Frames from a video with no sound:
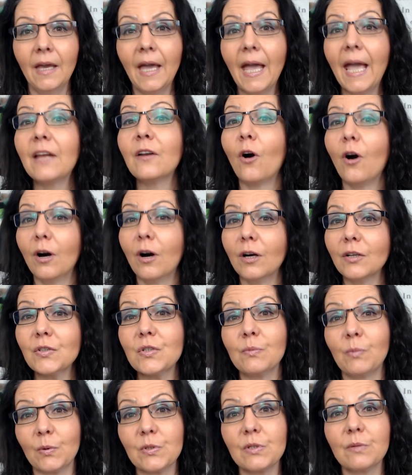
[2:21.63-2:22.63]
And
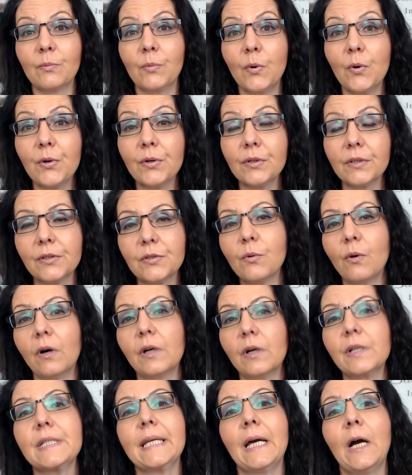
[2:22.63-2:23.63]
also, most importantly, to
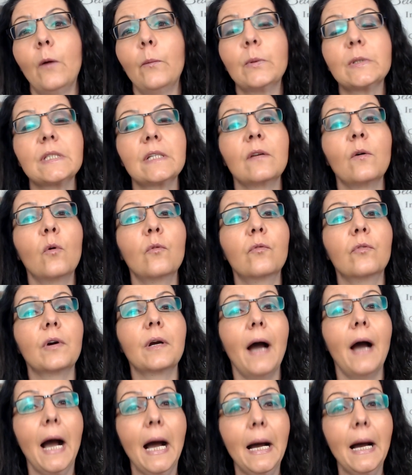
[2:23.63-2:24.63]
also help us in
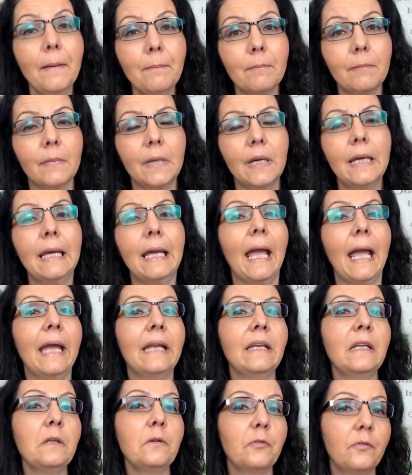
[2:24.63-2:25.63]
overcome
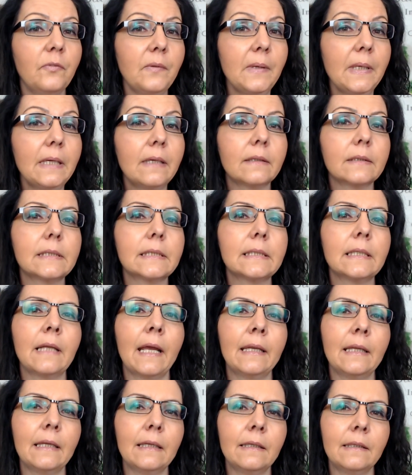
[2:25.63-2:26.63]
any fears and
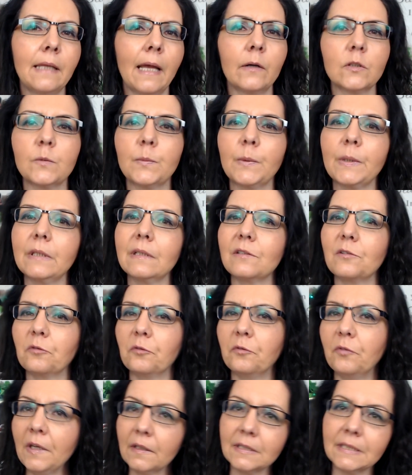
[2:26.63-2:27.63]
any doubts, because
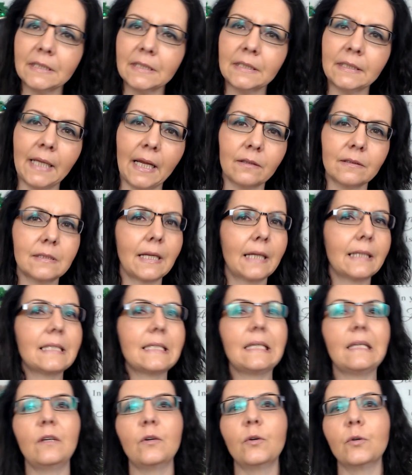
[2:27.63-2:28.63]
fears and doubts,
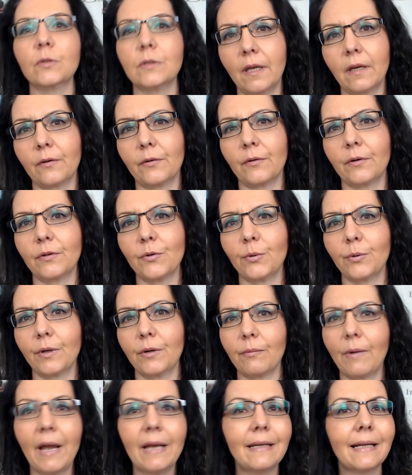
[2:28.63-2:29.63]
that's ego territory,
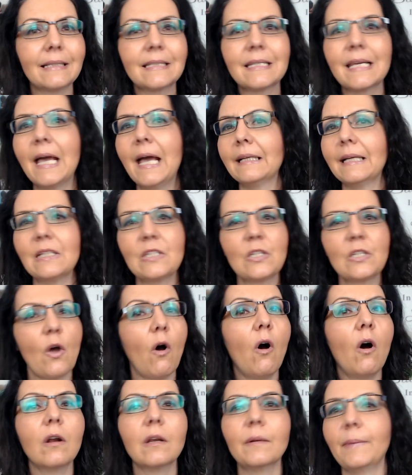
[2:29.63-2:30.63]
right? That's
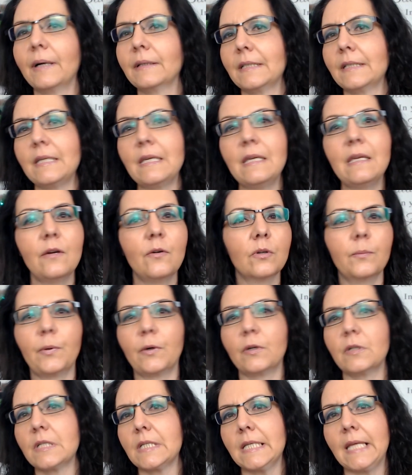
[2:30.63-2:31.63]
all about the ego, the
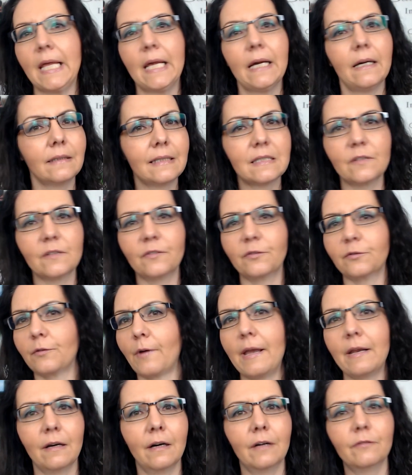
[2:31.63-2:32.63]
personality is
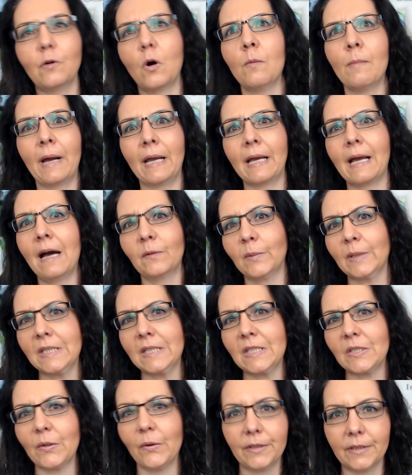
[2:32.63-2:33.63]
afraid of, oh my God,
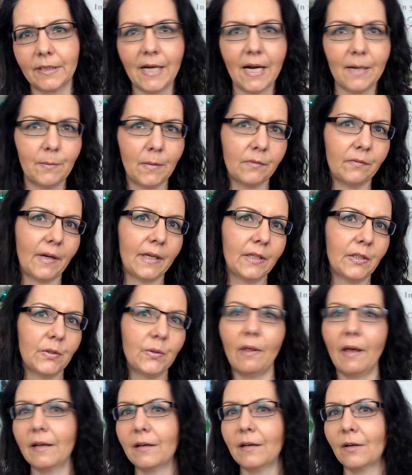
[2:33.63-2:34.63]
what's going to come if I
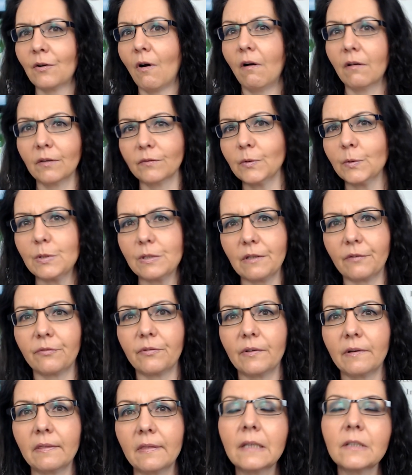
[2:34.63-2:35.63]
do that, and all of those
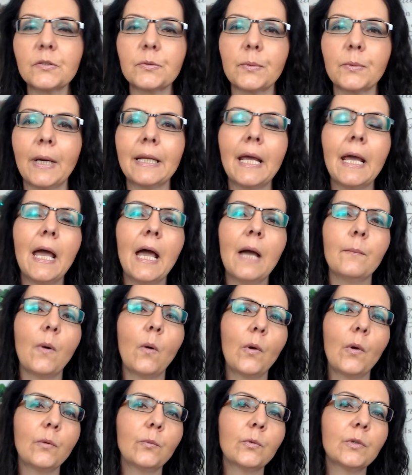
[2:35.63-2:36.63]
different things, right? But
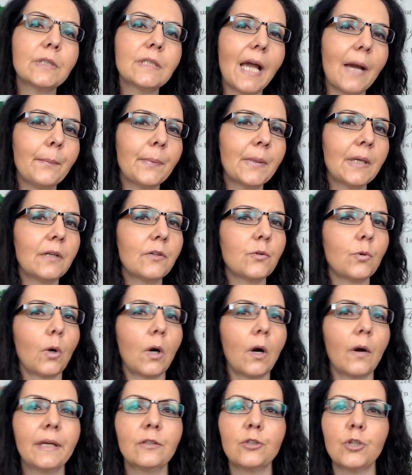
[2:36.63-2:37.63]
when we're tapping into
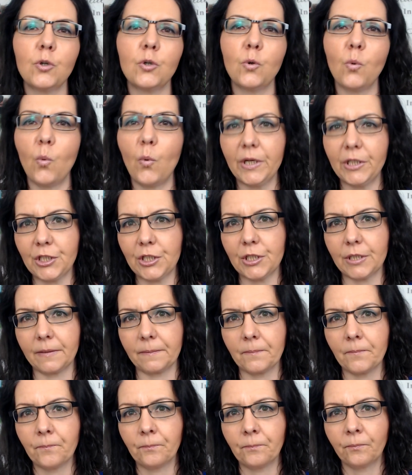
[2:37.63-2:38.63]
our intuition,
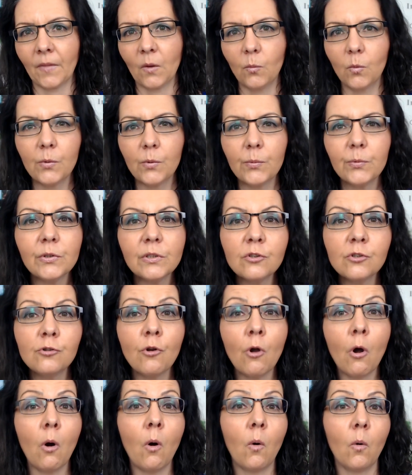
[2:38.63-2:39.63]
we will
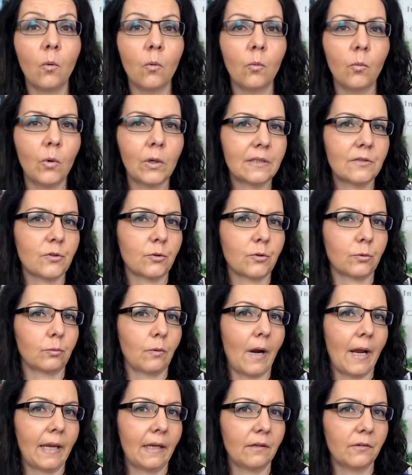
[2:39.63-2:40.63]
know what is
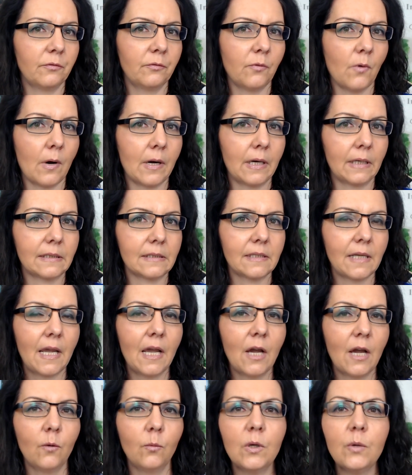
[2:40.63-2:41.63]
right for us.
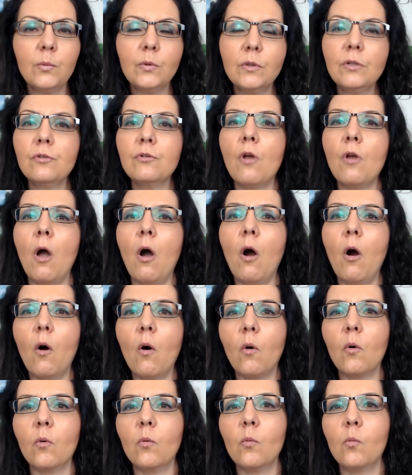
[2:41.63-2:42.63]
We will
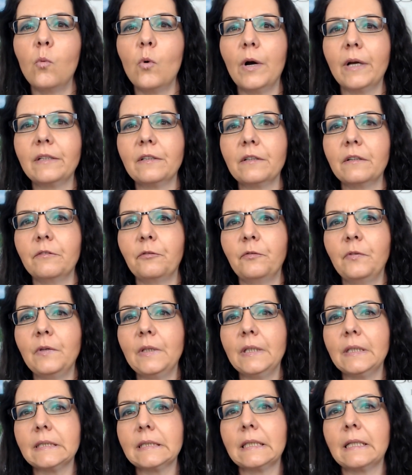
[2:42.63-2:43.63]
know what
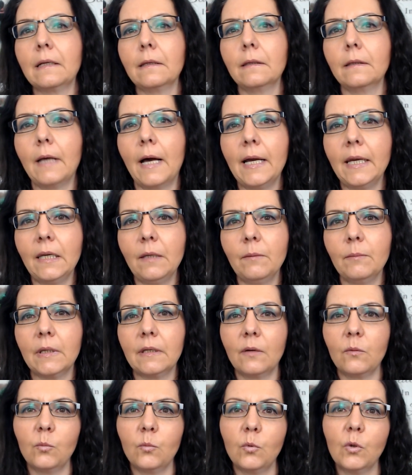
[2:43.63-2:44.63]
feels in
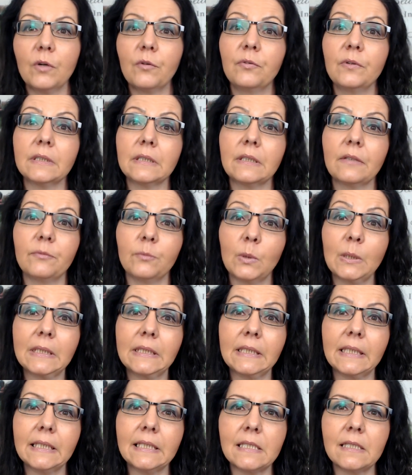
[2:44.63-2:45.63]
alignment and what
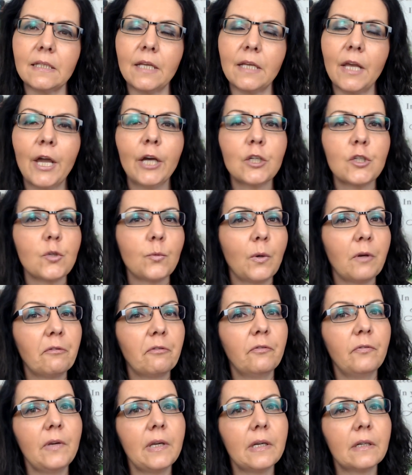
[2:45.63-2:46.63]
doesn't. So when
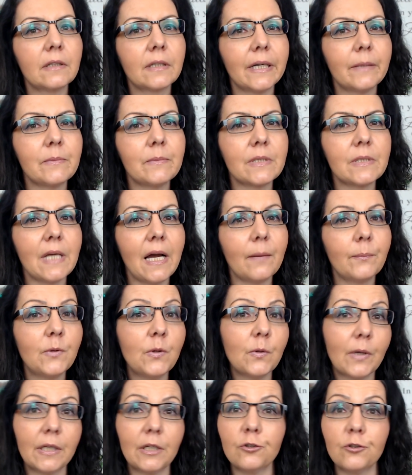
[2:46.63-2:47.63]
fear comes up,
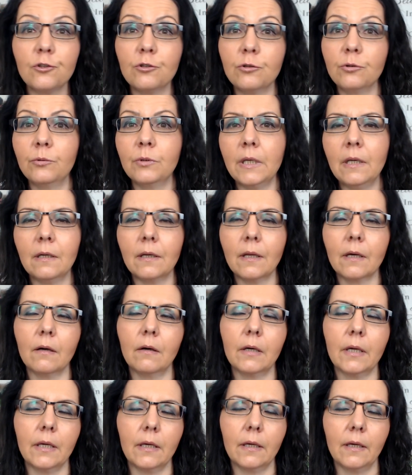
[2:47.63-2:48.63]
you can tune in like,
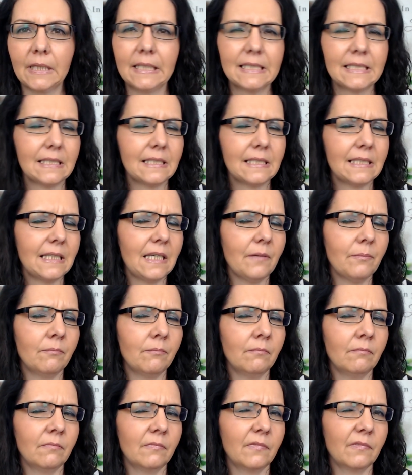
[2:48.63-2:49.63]
okay, is this
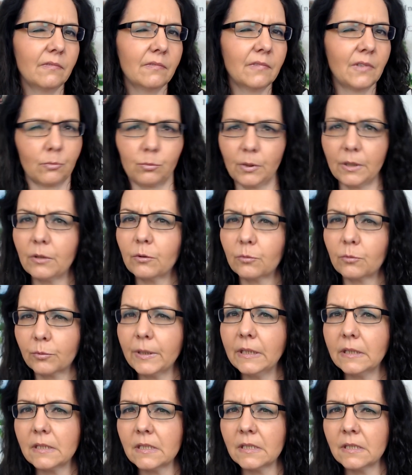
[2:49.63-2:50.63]
even the real
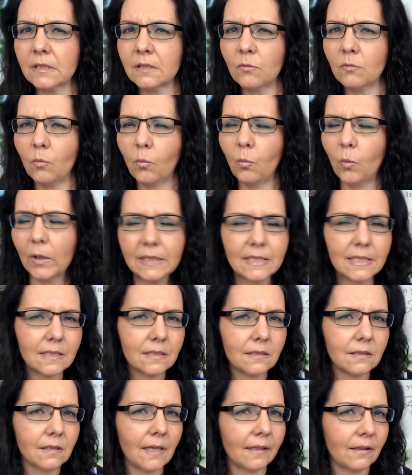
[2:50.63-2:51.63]
reason? What
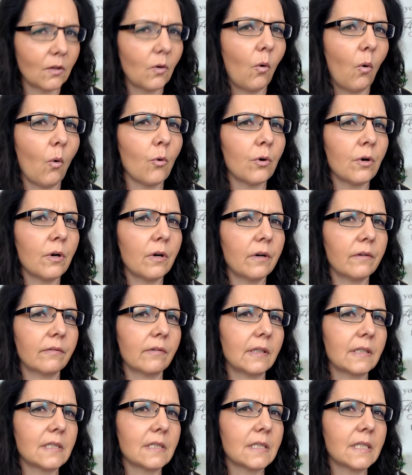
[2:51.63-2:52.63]
is at the core of
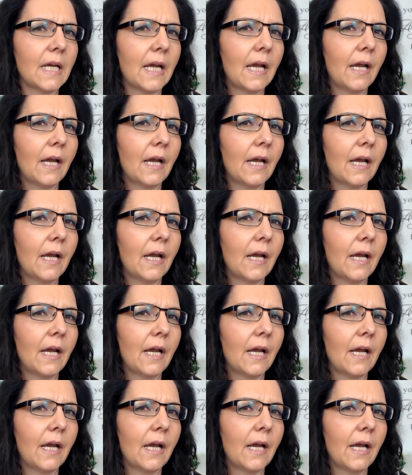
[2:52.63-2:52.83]
this?